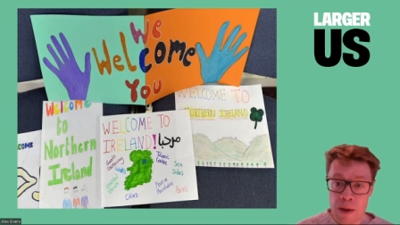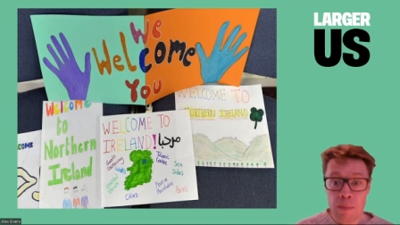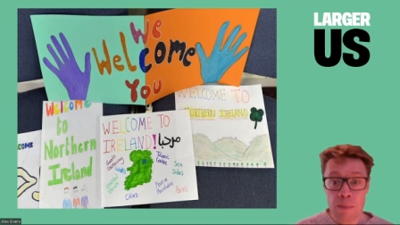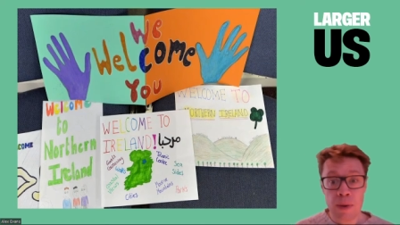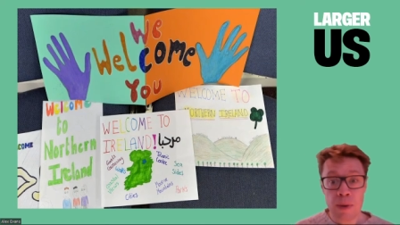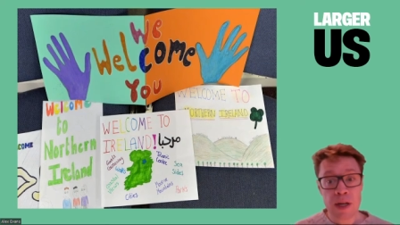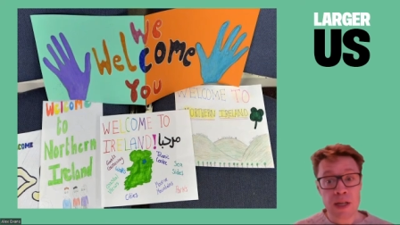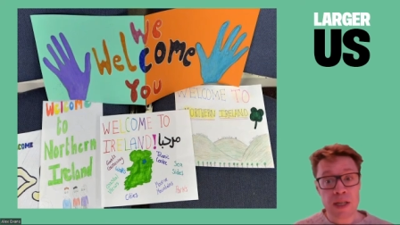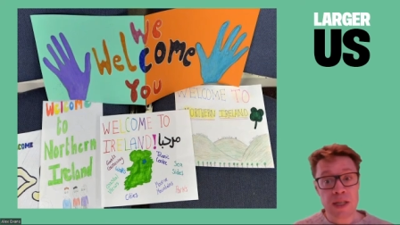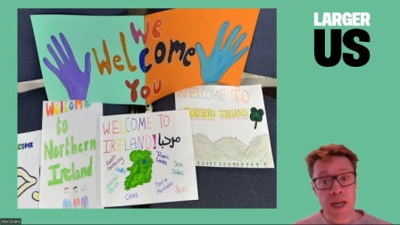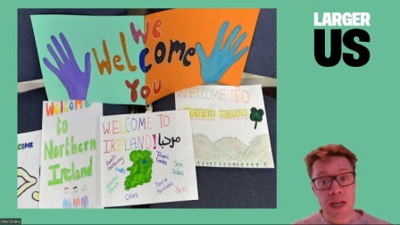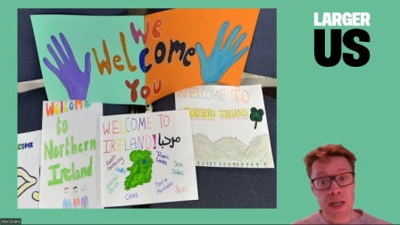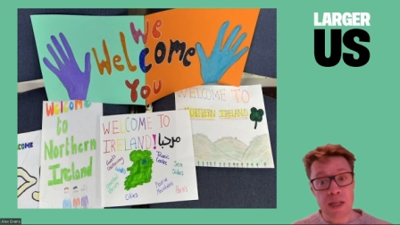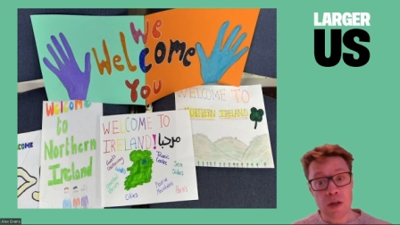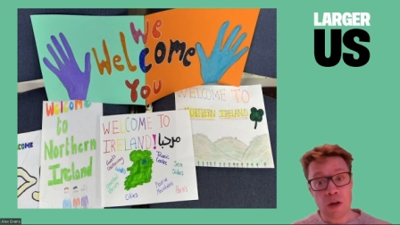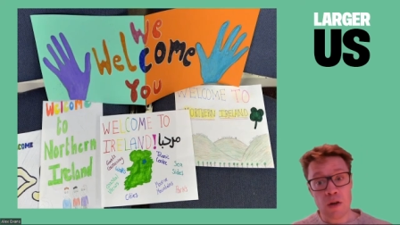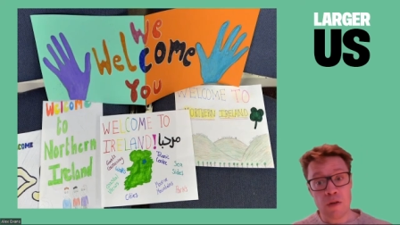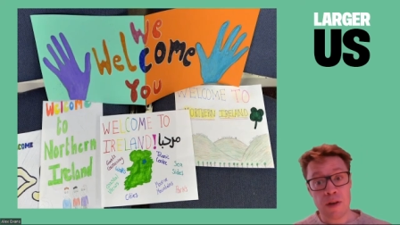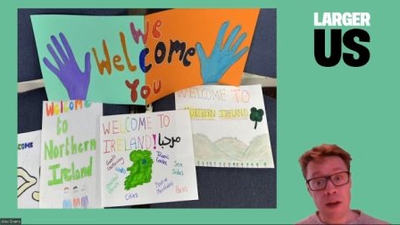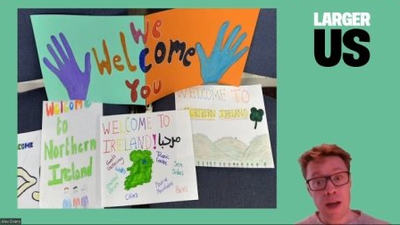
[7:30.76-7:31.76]
but a sense
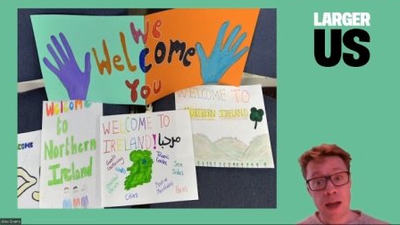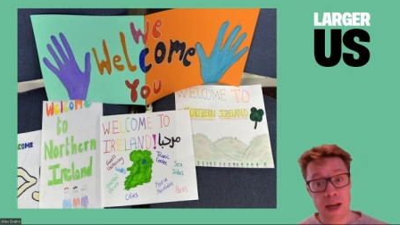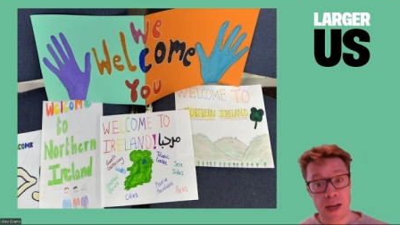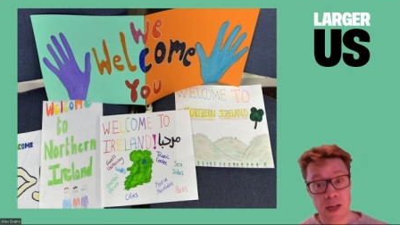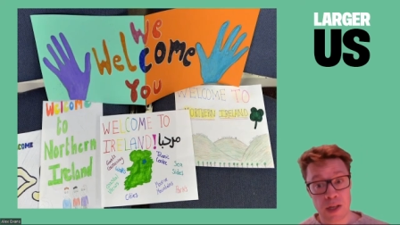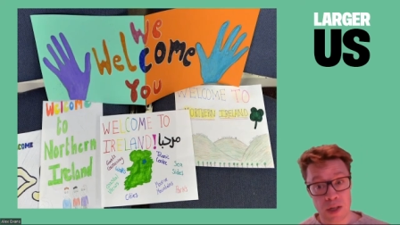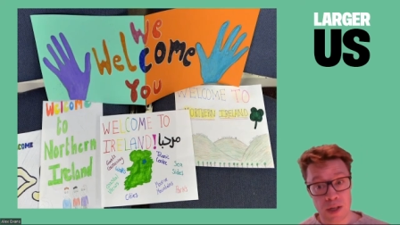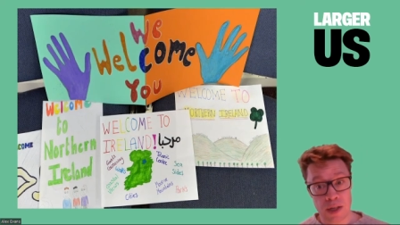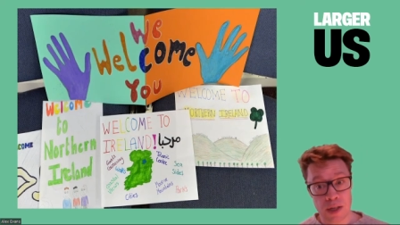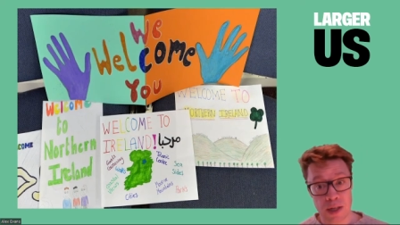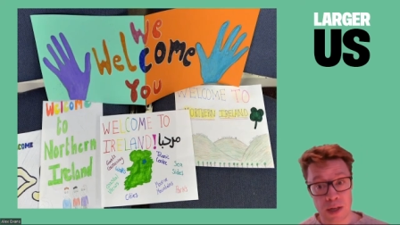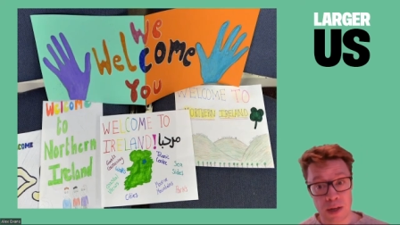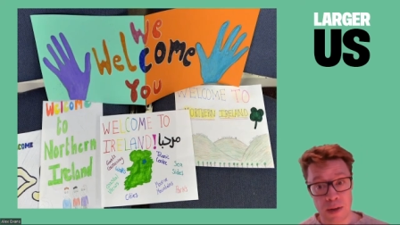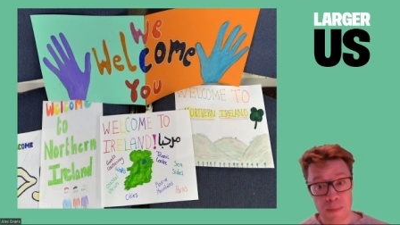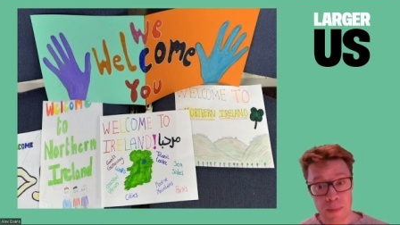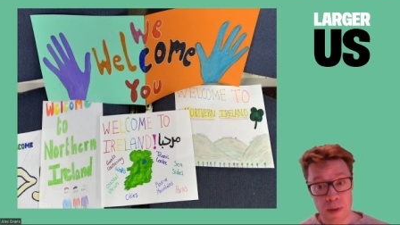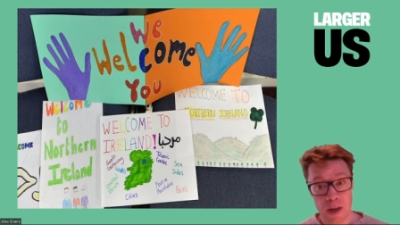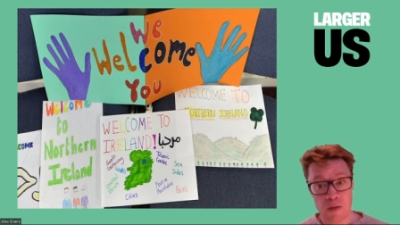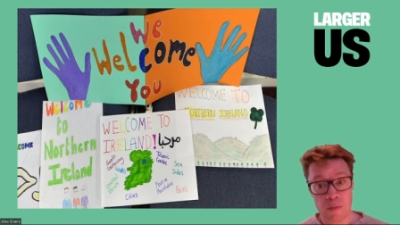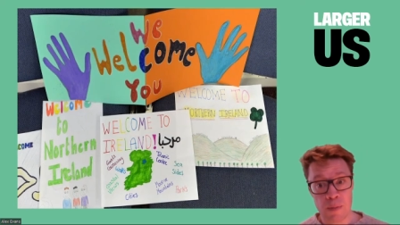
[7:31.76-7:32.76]
of agency,
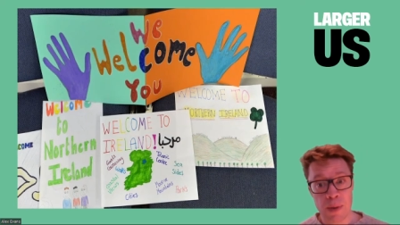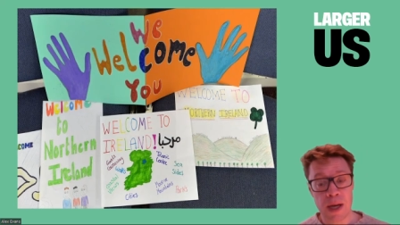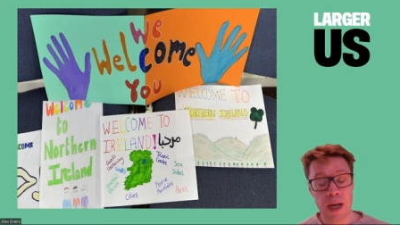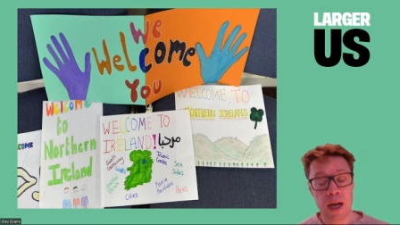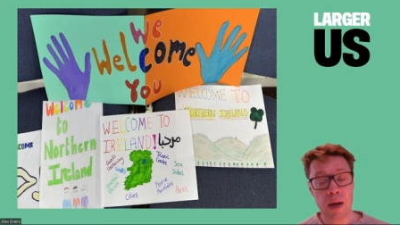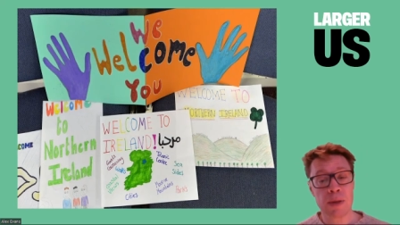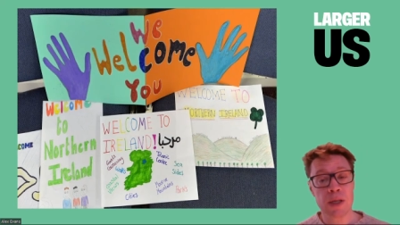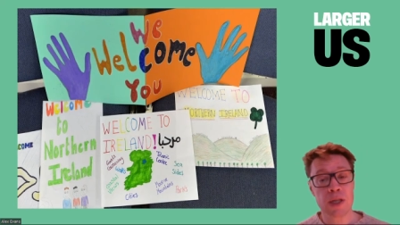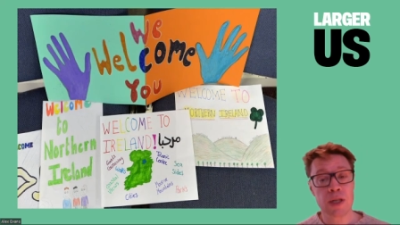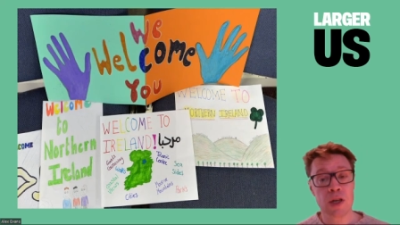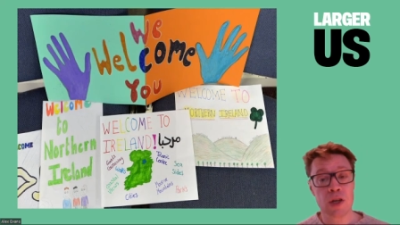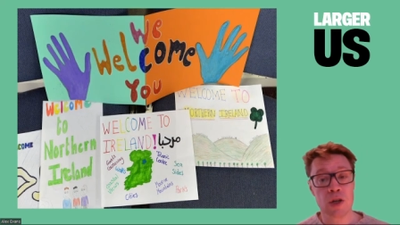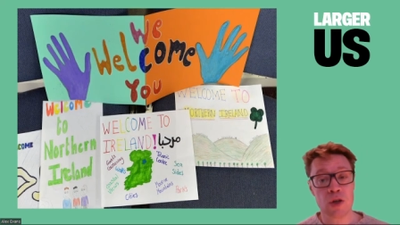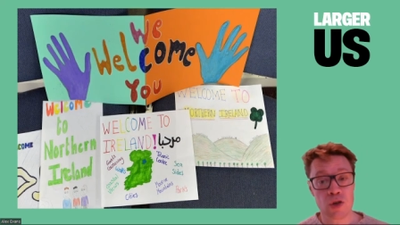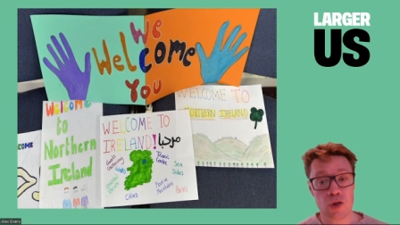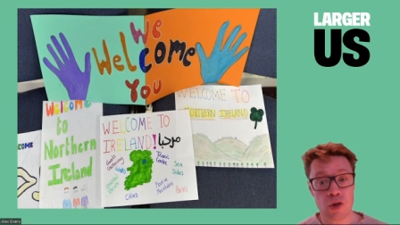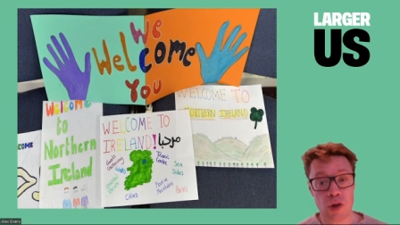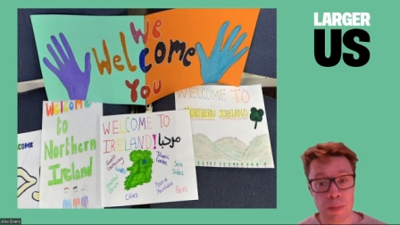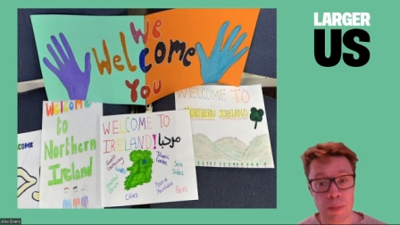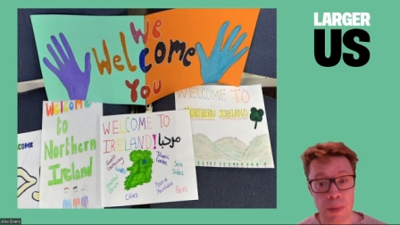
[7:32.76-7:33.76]
of being able to
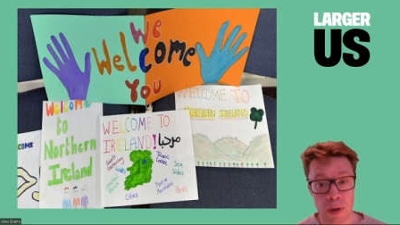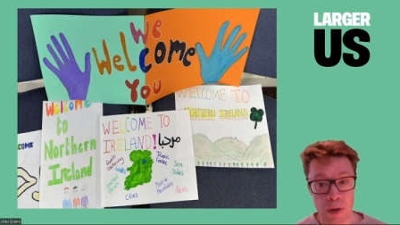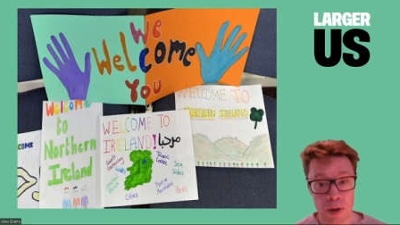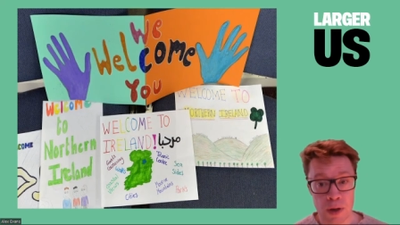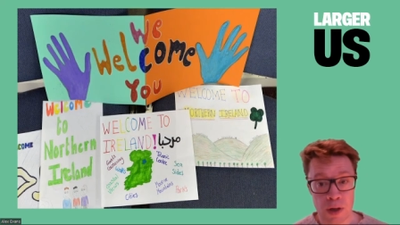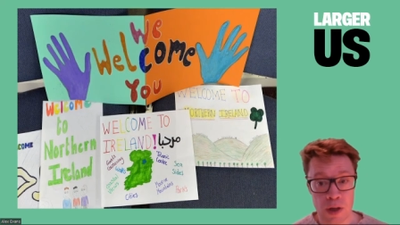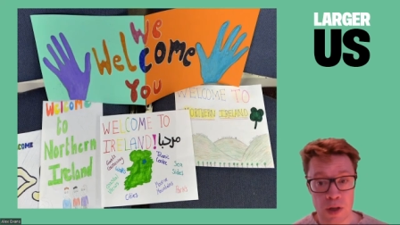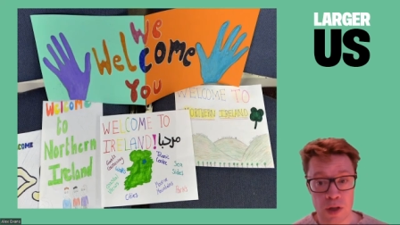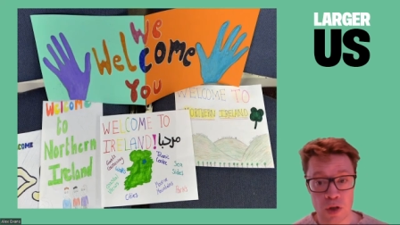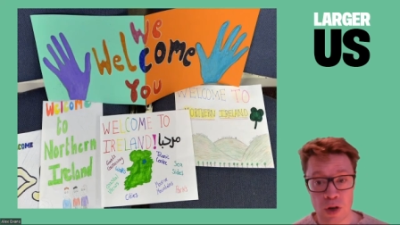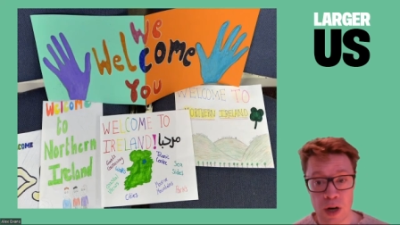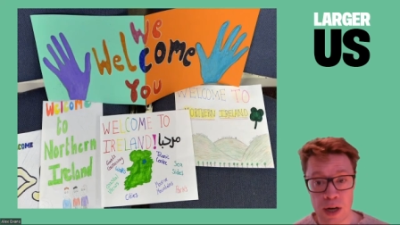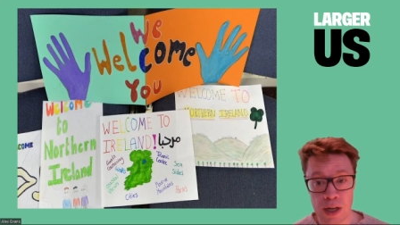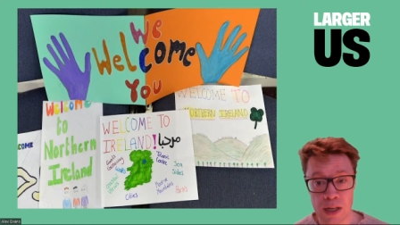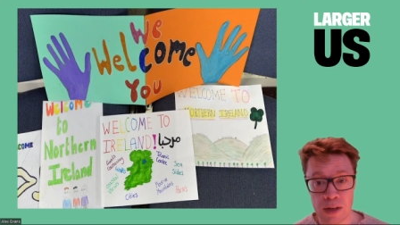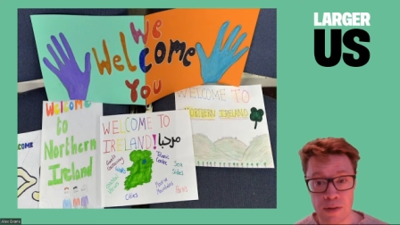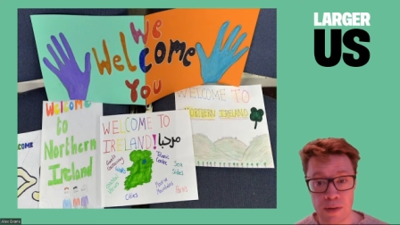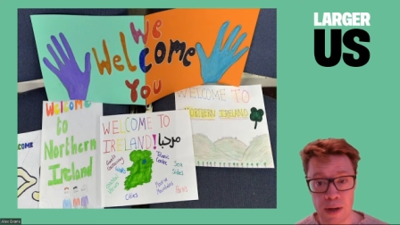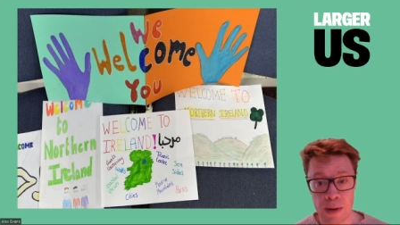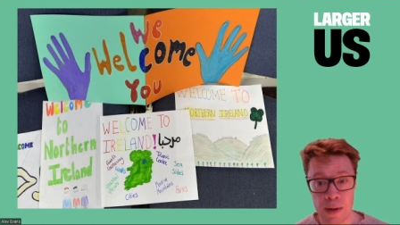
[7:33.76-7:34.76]
contribute
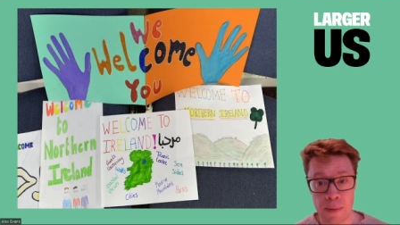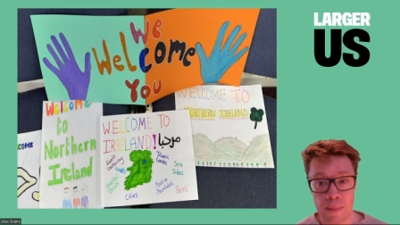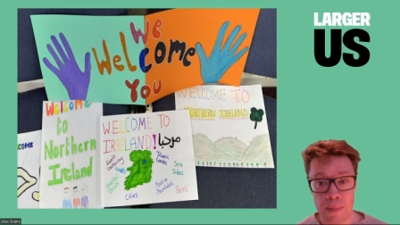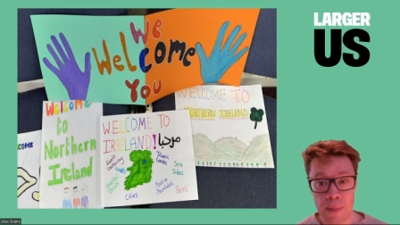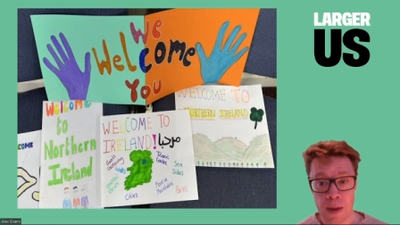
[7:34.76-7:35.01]
constructively,